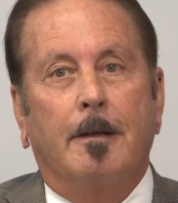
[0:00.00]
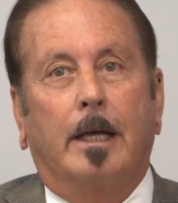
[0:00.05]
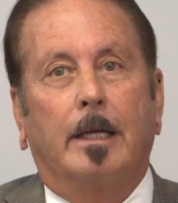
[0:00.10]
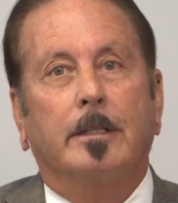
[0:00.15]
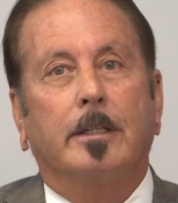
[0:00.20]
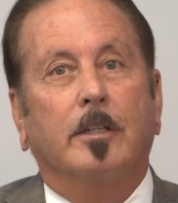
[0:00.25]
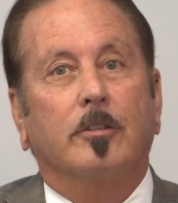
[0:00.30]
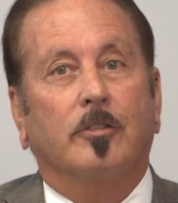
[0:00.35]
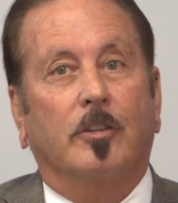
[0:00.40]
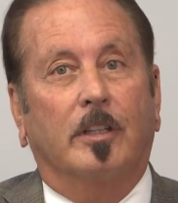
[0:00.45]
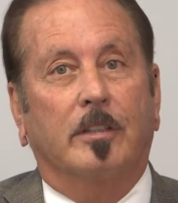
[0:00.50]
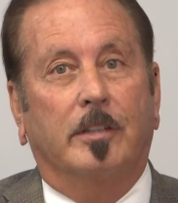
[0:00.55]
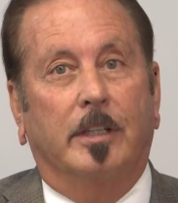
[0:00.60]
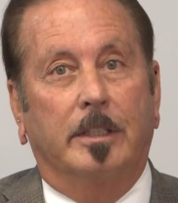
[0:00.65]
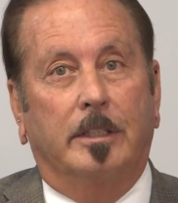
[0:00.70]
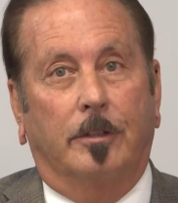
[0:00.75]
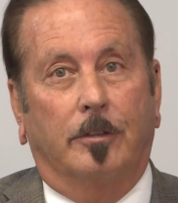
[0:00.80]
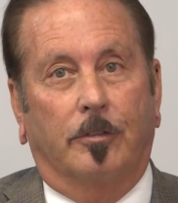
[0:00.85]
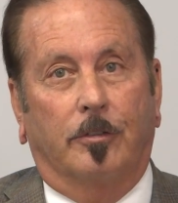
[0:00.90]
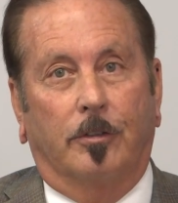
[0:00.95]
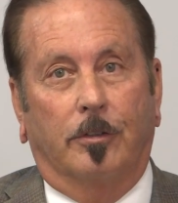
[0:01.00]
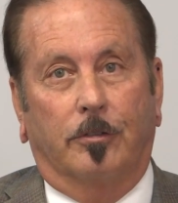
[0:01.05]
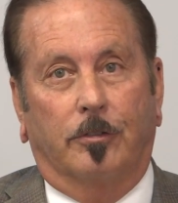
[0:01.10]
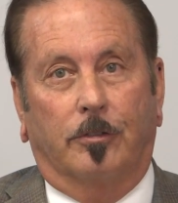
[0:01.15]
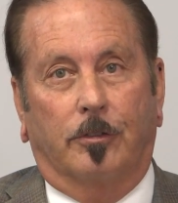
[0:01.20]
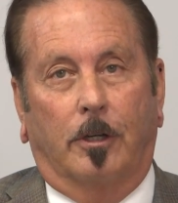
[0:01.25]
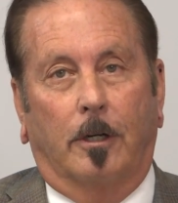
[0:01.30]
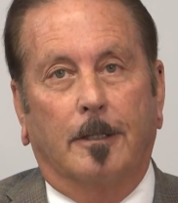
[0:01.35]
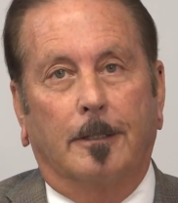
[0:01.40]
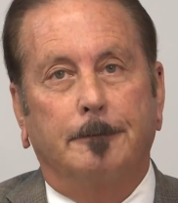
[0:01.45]
And this, I think, is the
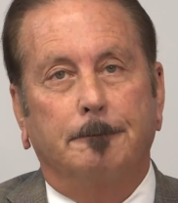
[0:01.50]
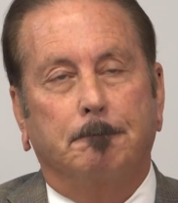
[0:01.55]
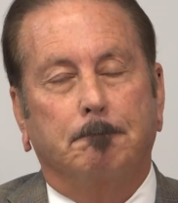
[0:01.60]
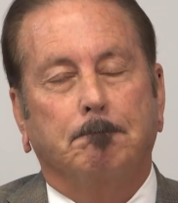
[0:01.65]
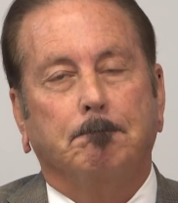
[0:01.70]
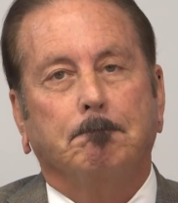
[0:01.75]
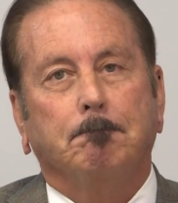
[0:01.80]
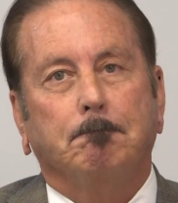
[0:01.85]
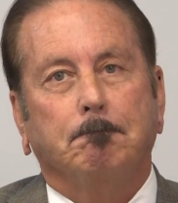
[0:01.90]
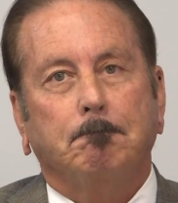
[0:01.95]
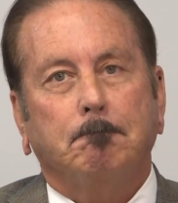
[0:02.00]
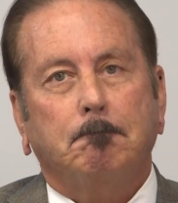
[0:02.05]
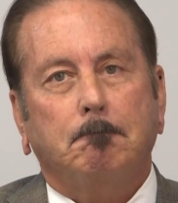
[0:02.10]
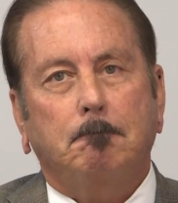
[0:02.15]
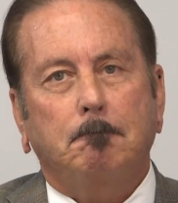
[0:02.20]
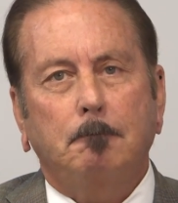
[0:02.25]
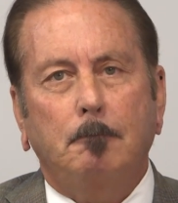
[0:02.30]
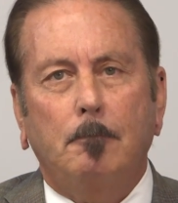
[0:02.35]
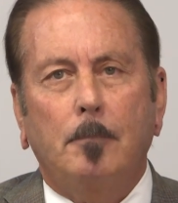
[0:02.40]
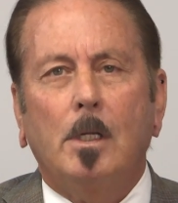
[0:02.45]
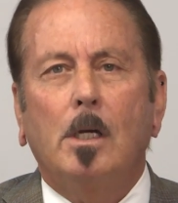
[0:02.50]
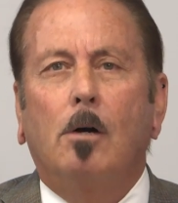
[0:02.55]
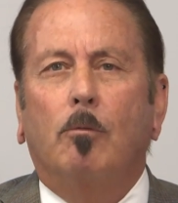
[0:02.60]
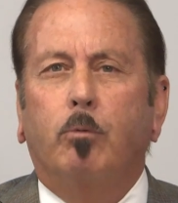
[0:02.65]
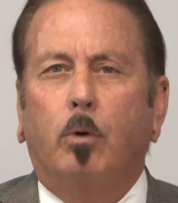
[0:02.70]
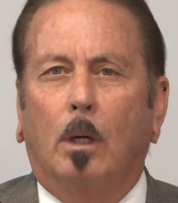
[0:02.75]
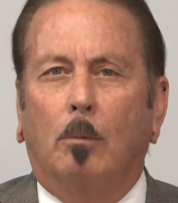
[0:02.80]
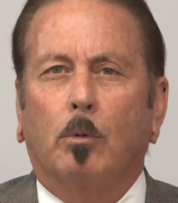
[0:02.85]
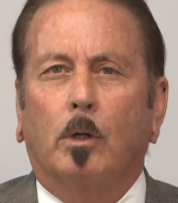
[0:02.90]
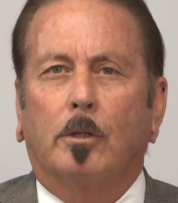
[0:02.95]
start of
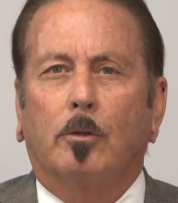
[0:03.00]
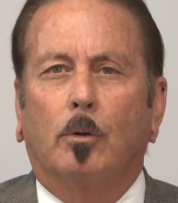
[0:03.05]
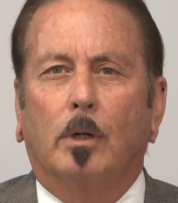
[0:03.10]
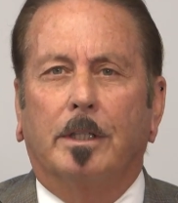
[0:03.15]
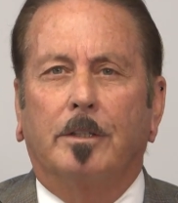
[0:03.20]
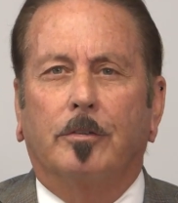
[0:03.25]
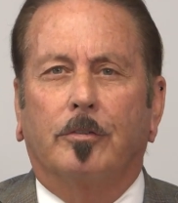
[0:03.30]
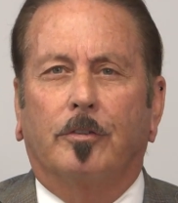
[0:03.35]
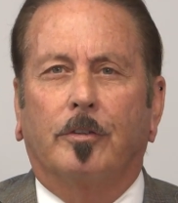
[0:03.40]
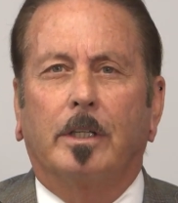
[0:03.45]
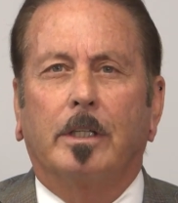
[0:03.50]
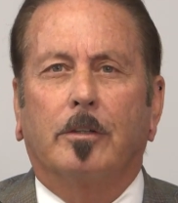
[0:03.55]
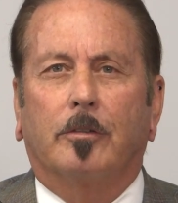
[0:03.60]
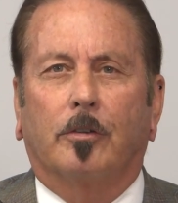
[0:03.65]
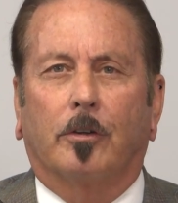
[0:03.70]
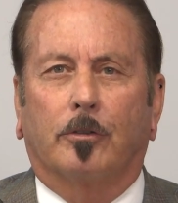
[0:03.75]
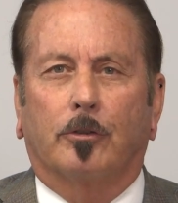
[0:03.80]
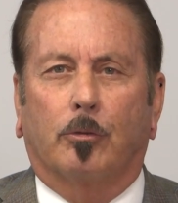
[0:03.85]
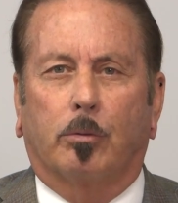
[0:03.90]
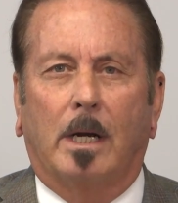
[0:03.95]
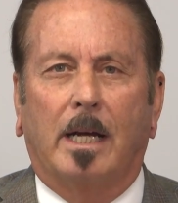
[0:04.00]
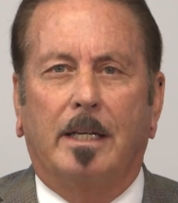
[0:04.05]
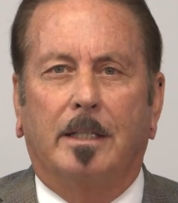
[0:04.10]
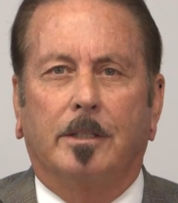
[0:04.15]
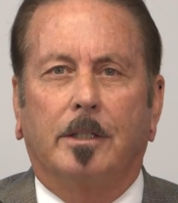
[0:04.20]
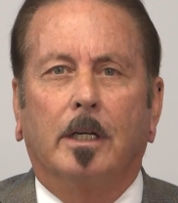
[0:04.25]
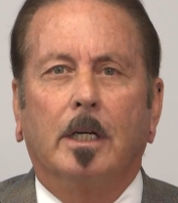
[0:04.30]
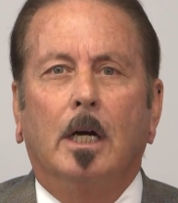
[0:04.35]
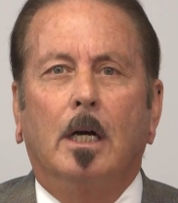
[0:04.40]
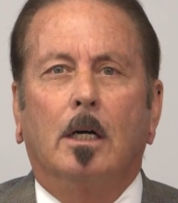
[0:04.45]
what we're going to see as a
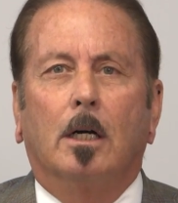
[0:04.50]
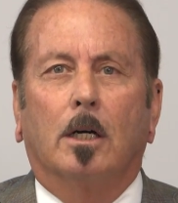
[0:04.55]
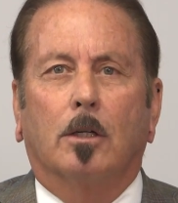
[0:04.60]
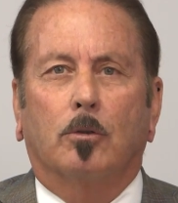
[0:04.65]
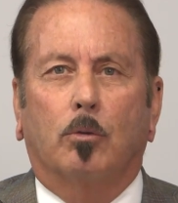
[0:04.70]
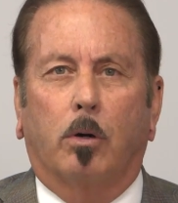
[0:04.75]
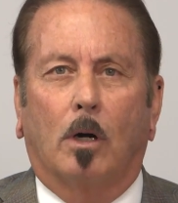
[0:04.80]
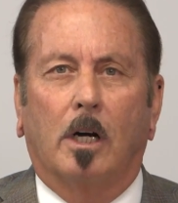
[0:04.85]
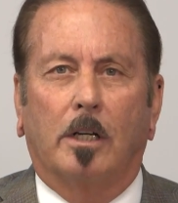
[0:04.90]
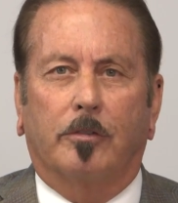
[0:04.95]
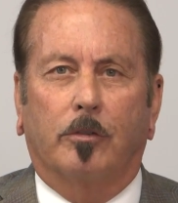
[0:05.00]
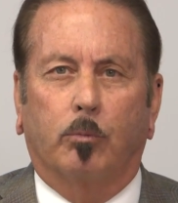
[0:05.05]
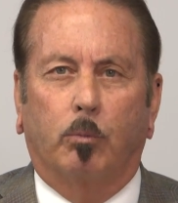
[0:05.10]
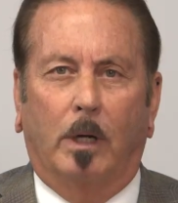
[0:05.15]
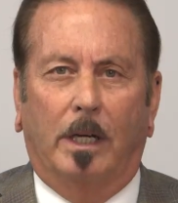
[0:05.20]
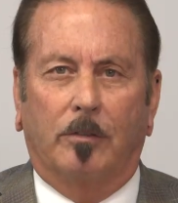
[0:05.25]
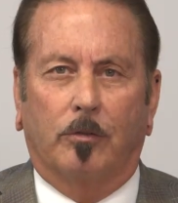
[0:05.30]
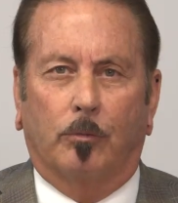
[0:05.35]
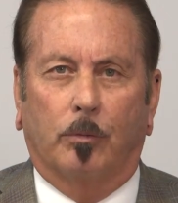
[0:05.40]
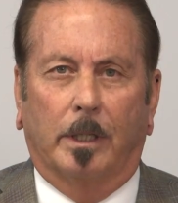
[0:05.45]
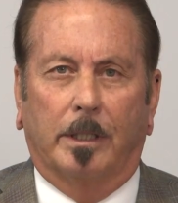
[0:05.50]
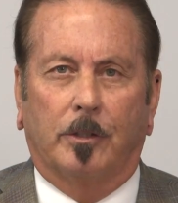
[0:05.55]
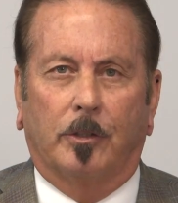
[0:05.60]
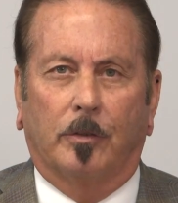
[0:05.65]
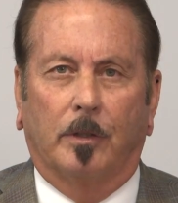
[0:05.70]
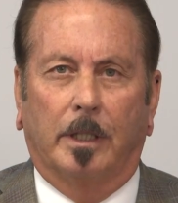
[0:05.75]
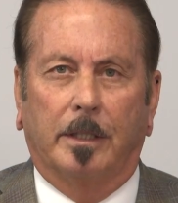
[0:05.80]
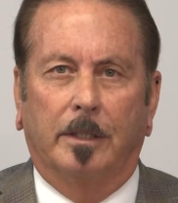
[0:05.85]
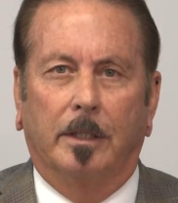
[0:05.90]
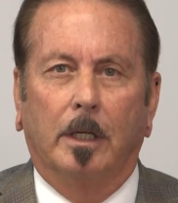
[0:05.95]
trend across West
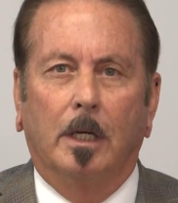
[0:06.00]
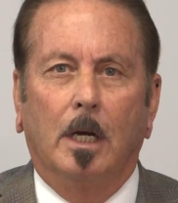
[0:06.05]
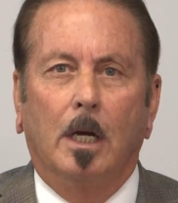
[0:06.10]
Richland.